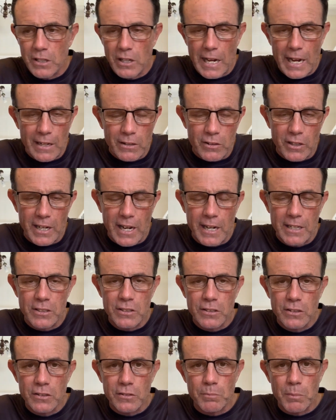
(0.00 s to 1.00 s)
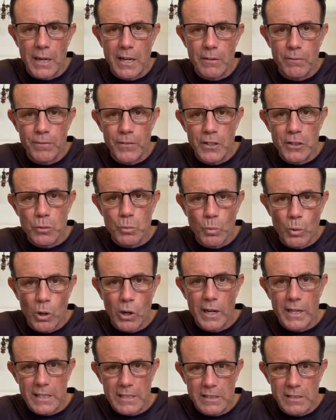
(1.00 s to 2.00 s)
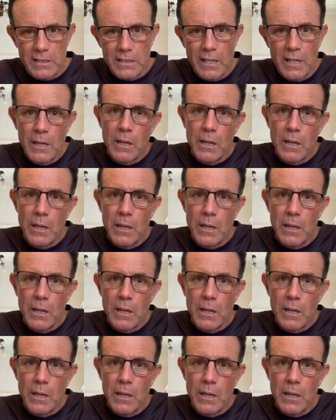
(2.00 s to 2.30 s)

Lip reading: Aggregations of bait fish, whiting